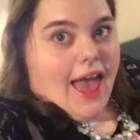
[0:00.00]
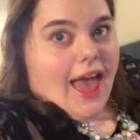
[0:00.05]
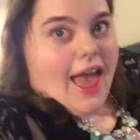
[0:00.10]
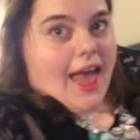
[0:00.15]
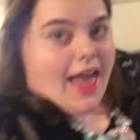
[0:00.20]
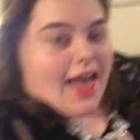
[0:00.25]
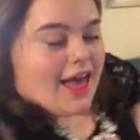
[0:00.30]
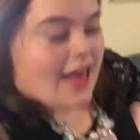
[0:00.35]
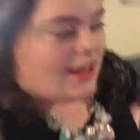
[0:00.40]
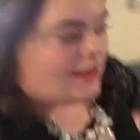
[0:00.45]

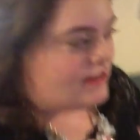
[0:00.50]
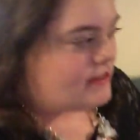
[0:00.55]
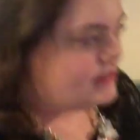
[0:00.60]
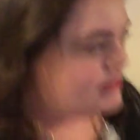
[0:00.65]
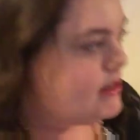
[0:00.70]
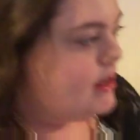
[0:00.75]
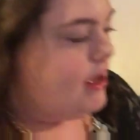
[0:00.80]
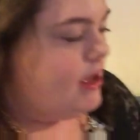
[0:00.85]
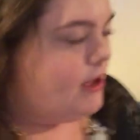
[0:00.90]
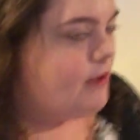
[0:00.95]

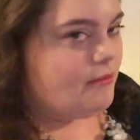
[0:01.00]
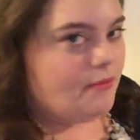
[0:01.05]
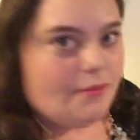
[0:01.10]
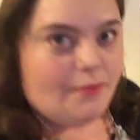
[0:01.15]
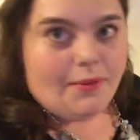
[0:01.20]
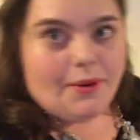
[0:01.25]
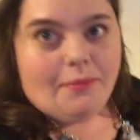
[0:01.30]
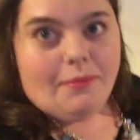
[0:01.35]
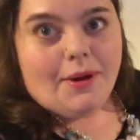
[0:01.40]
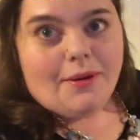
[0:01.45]
And
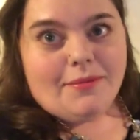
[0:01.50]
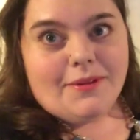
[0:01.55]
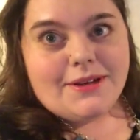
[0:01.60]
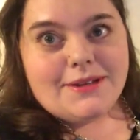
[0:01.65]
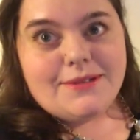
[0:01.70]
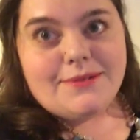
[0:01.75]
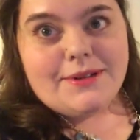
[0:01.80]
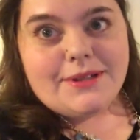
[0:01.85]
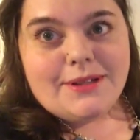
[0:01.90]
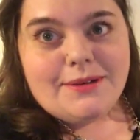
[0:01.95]
um, my mom
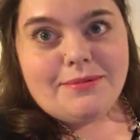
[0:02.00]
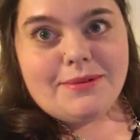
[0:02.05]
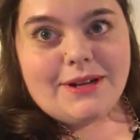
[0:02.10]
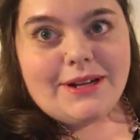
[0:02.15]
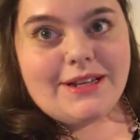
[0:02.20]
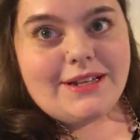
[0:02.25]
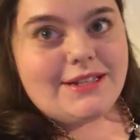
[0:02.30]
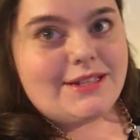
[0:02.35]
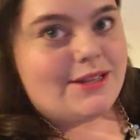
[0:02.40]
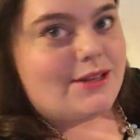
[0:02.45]
looks really
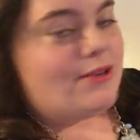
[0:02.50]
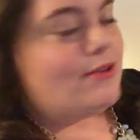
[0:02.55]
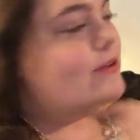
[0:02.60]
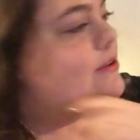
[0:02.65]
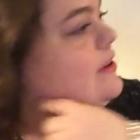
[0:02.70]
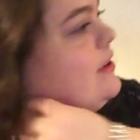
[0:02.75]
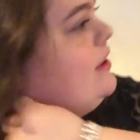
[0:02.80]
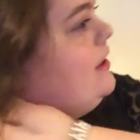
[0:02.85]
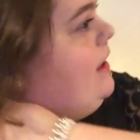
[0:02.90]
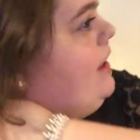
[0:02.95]
pretty
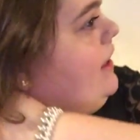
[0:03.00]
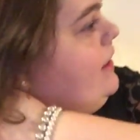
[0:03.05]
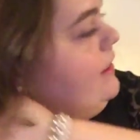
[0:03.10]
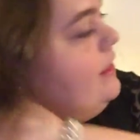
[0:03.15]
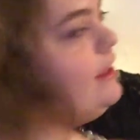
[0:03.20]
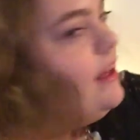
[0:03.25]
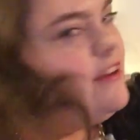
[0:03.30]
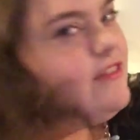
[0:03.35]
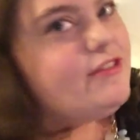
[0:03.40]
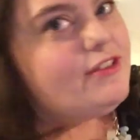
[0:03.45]
too. I
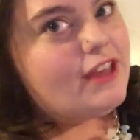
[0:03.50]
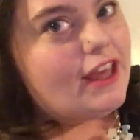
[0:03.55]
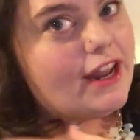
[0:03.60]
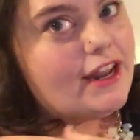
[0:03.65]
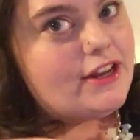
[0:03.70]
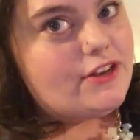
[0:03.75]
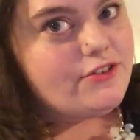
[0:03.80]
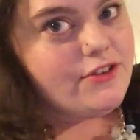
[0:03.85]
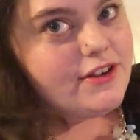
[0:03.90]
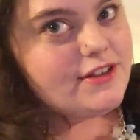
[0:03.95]
loved
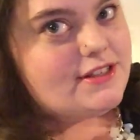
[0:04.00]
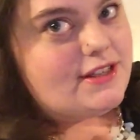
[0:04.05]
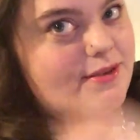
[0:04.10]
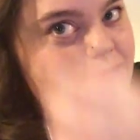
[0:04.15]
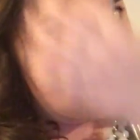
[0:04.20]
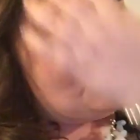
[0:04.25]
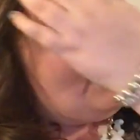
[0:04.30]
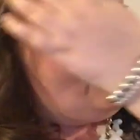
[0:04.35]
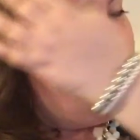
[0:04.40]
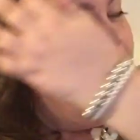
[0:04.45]
getting dressed
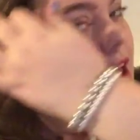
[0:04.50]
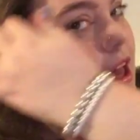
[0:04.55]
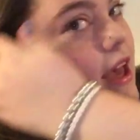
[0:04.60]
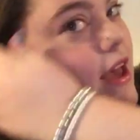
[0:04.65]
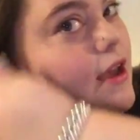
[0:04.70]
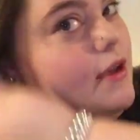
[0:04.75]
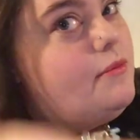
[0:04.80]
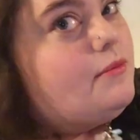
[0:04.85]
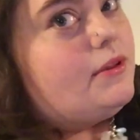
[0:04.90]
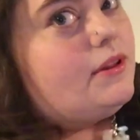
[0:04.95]
up. So
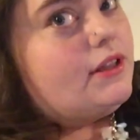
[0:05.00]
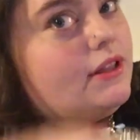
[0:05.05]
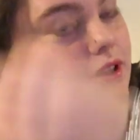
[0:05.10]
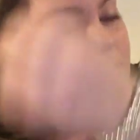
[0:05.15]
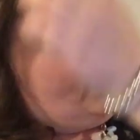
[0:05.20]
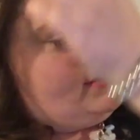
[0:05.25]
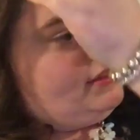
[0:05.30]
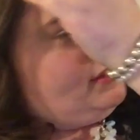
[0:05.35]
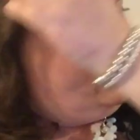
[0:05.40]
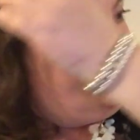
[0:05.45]
I'm really
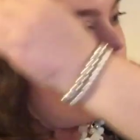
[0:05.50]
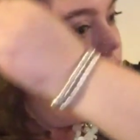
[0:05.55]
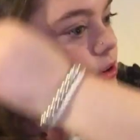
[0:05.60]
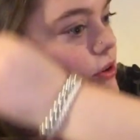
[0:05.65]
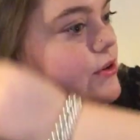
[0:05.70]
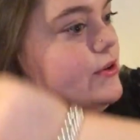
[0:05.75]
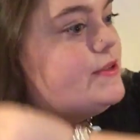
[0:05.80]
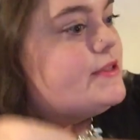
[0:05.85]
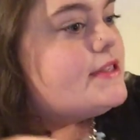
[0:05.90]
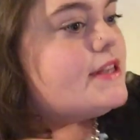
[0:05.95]
glad the
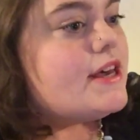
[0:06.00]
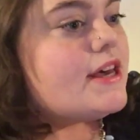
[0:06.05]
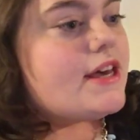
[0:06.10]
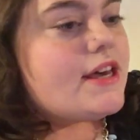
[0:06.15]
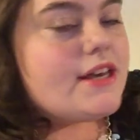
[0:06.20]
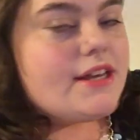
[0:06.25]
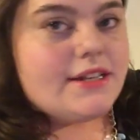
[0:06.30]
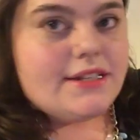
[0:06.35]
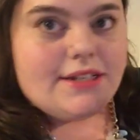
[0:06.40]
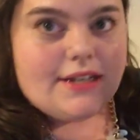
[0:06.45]
cruise
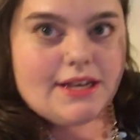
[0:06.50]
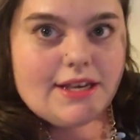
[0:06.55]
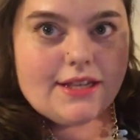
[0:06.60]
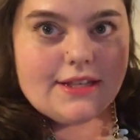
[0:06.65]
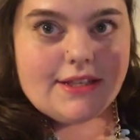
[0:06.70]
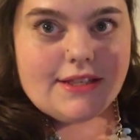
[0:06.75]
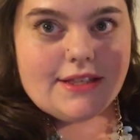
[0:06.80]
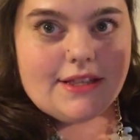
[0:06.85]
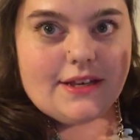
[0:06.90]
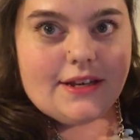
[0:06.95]

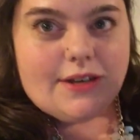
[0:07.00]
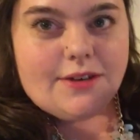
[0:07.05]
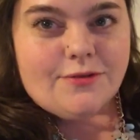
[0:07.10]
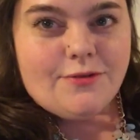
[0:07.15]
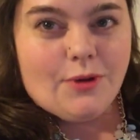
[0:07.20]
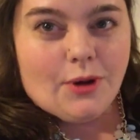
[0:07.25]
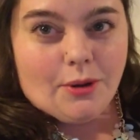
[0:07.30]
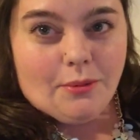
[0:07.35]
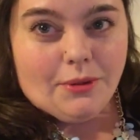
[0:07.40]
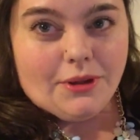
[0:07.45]
does the
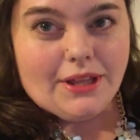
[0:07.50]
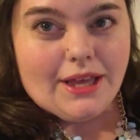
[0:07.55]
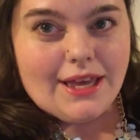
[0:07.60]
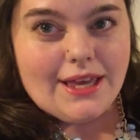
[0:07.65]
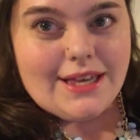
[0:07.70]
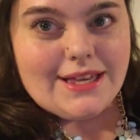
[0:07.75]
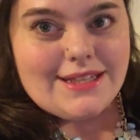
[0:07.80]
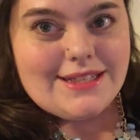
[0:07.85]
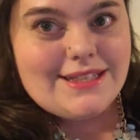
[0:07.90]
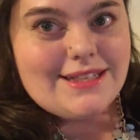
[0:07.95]
formal
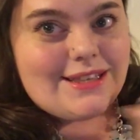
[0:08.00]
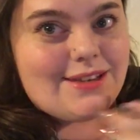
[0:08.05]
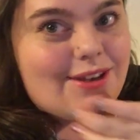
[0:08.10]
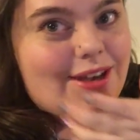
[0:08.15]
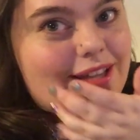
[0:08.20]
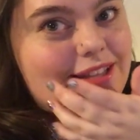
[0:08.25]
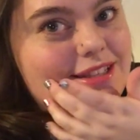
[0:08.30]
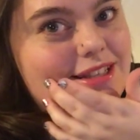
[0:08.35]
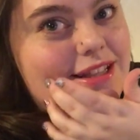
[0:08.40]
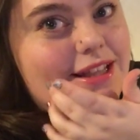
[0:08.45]
night because you
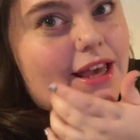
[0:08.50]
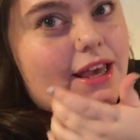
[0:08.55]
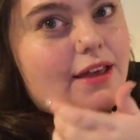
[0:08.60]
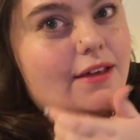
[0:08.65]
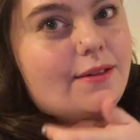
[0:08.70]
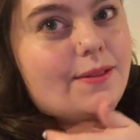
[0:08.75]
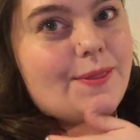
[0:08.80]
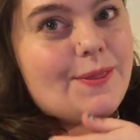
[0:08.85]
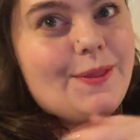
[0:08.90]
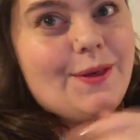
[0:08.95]
get to
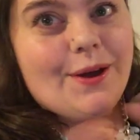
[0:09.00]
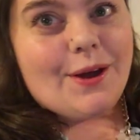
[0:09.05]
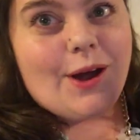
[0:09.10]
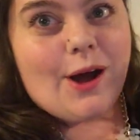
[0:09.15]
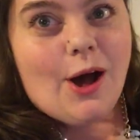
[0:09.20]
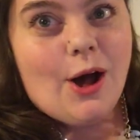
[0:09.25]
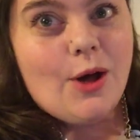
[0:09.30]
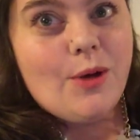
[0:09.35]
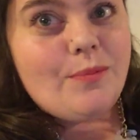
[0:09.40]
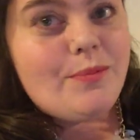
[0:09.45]
like
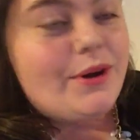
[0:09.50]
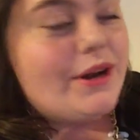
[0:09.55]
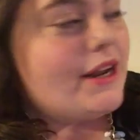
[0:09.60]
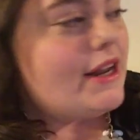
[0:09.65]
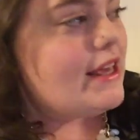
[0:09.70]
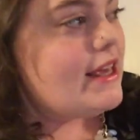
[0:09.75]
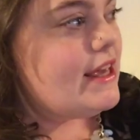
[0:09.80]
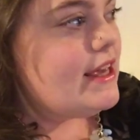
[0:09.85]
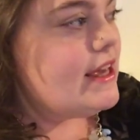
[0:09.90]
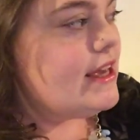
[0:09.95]
look all
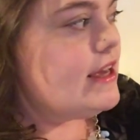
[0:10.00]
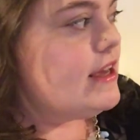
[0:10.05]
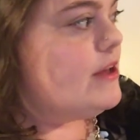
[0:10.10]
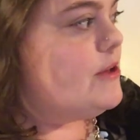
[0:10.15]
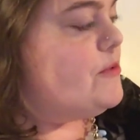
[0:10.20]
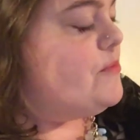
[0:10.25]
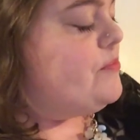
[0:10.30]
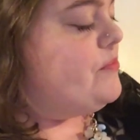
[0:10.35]
pretty